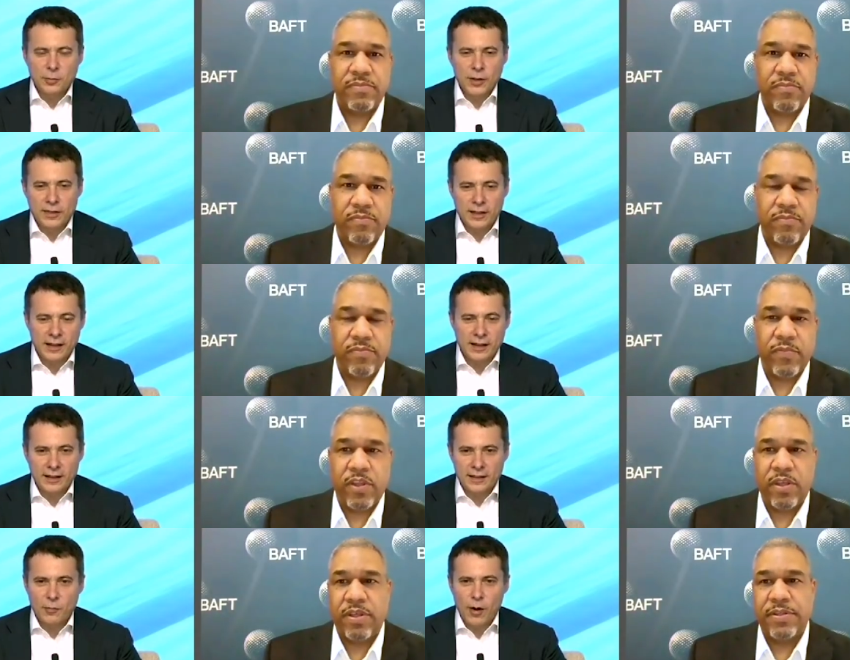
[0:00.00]
Speaker 1: with uh,
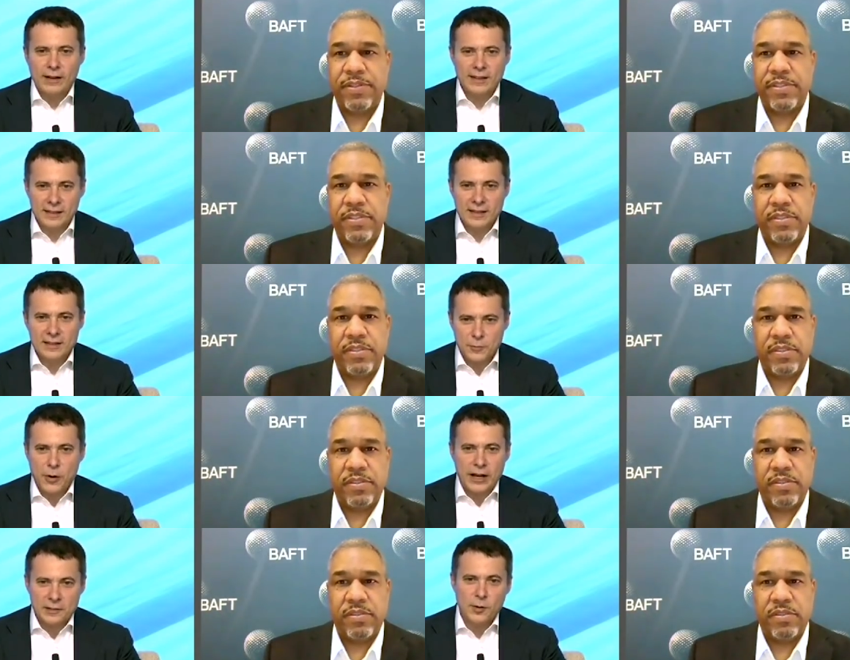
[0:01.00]
the one thing that
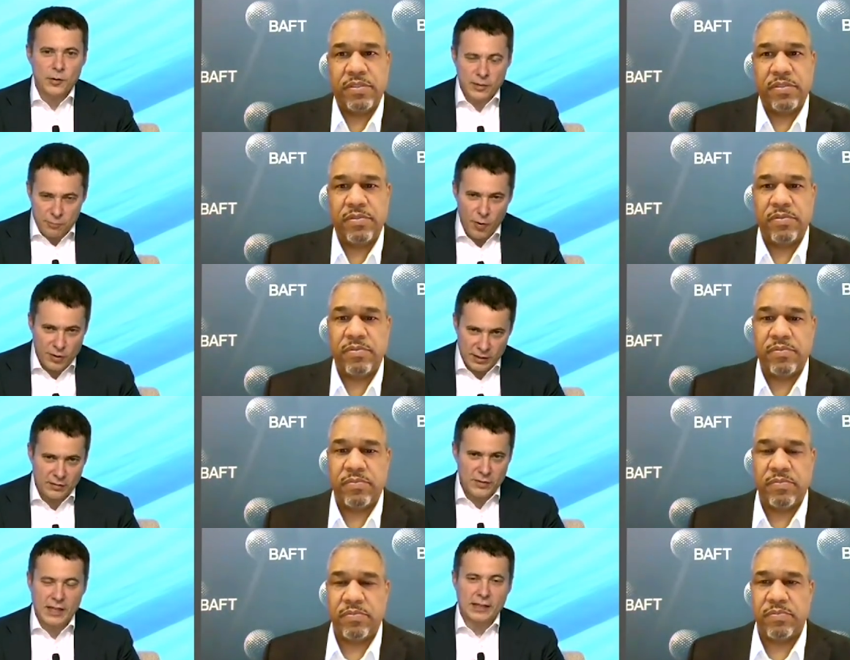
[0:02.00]
surprised me on the positive
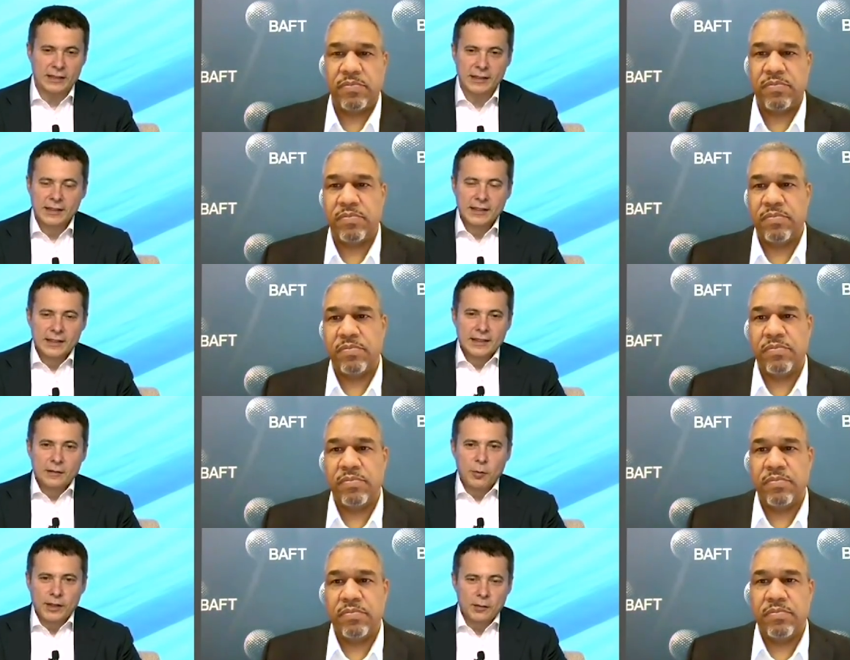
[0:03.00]
side.
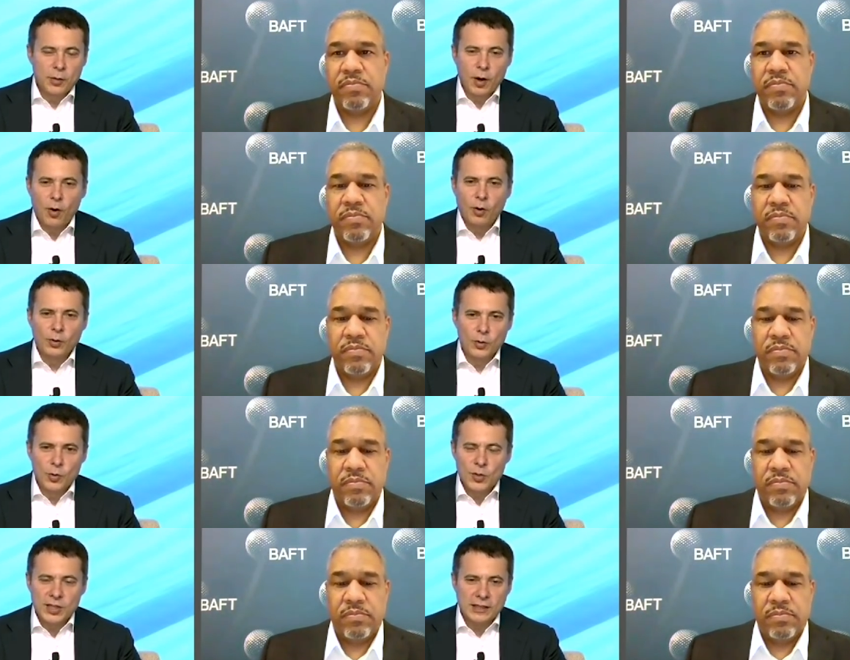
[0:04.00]
We, we all do
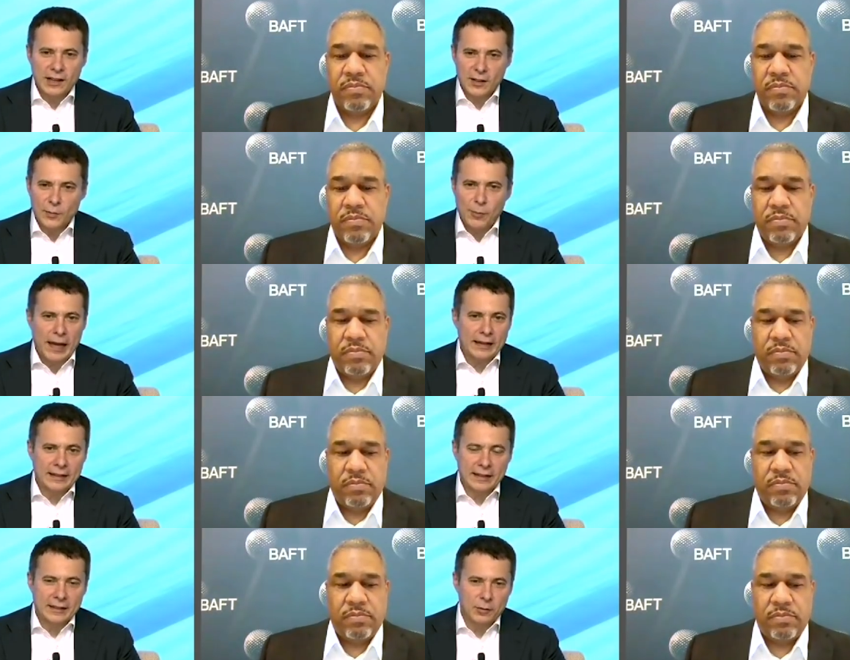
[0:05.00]
scenario
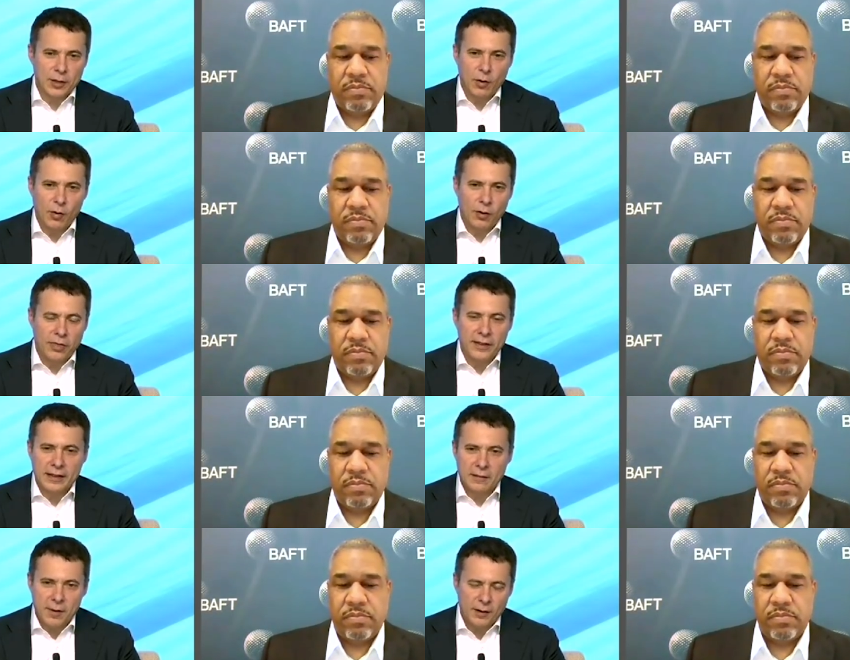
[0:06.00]
planning and we all think
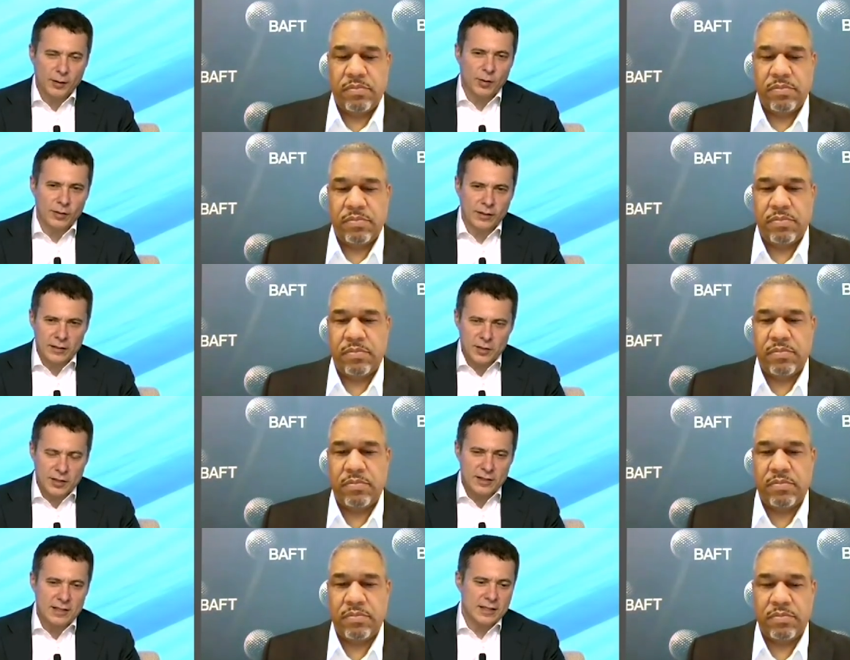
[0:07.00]
about
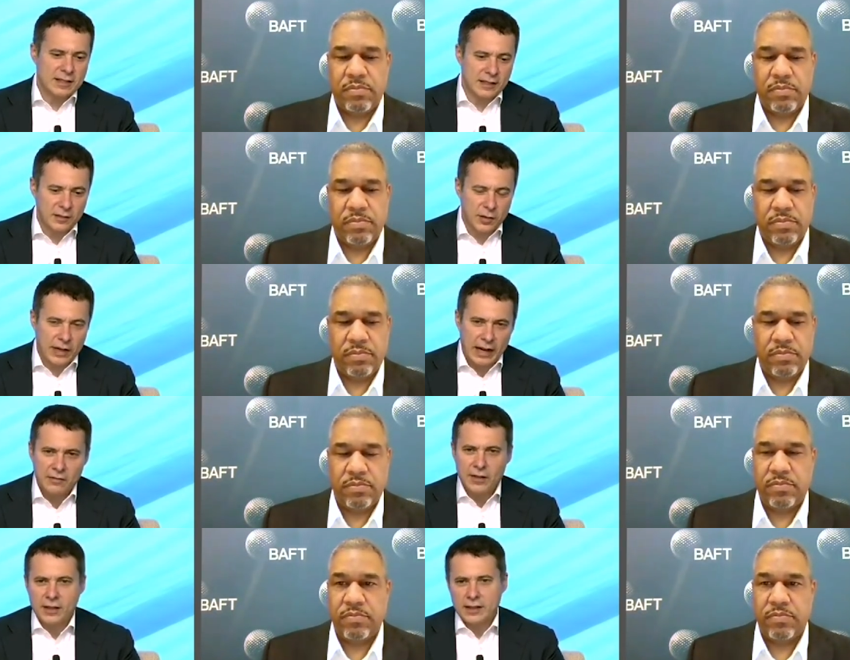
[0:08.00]
contingencies and
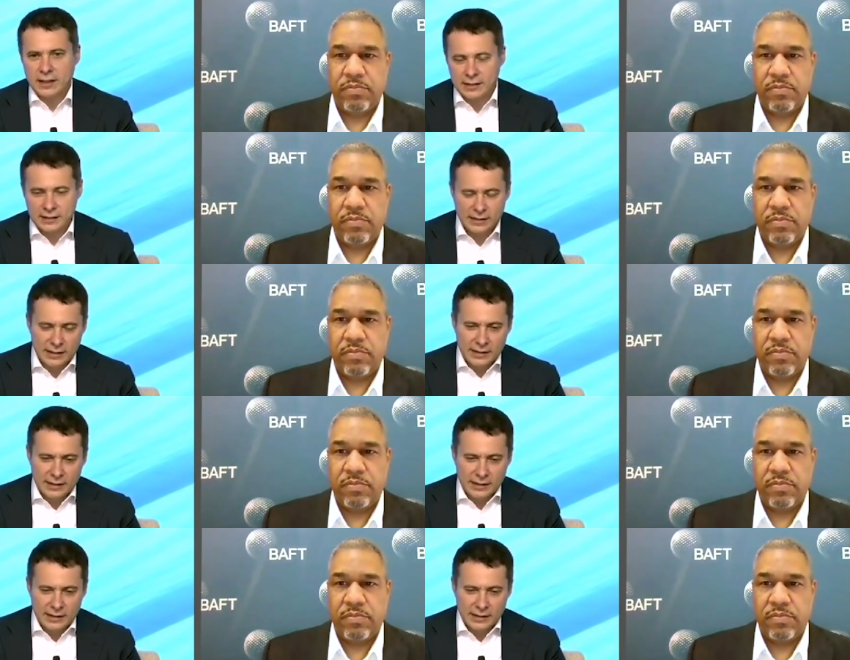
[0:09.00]
recovery and